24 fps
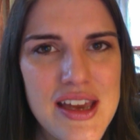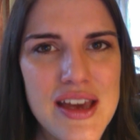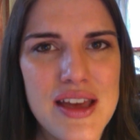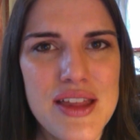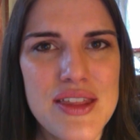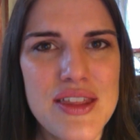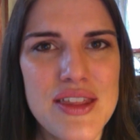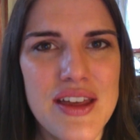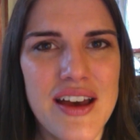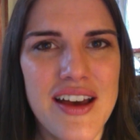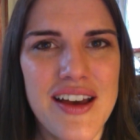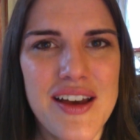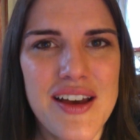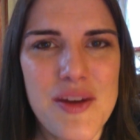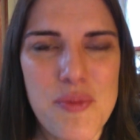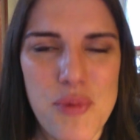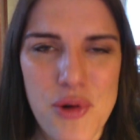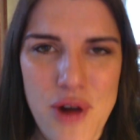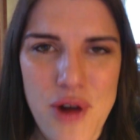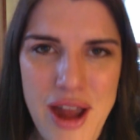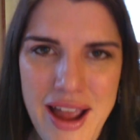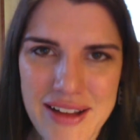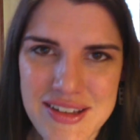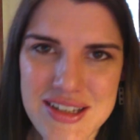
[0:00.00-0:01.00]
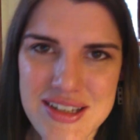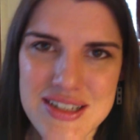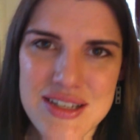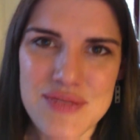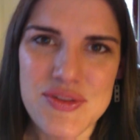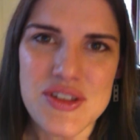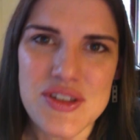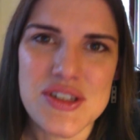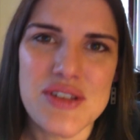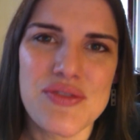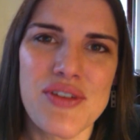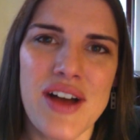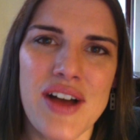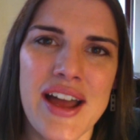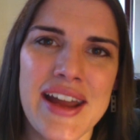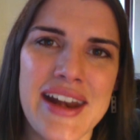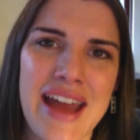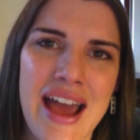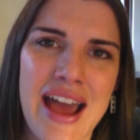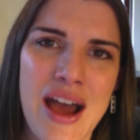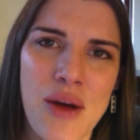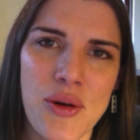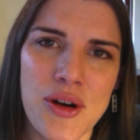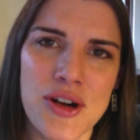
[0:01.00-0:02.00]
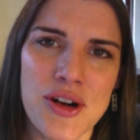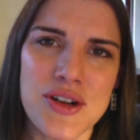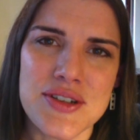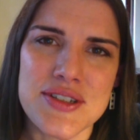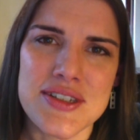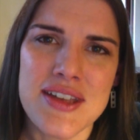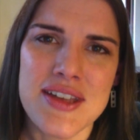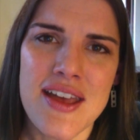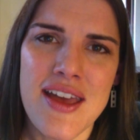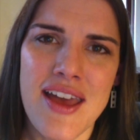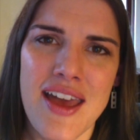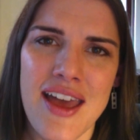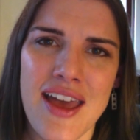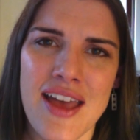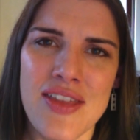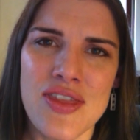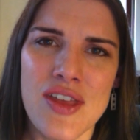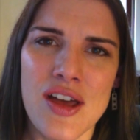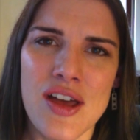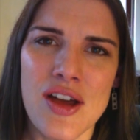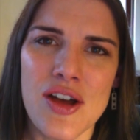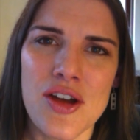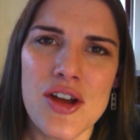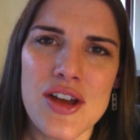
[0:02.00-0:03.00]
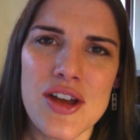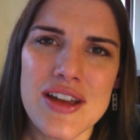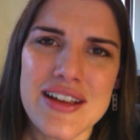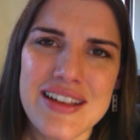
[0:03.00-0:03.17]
the practice of the divine hours and the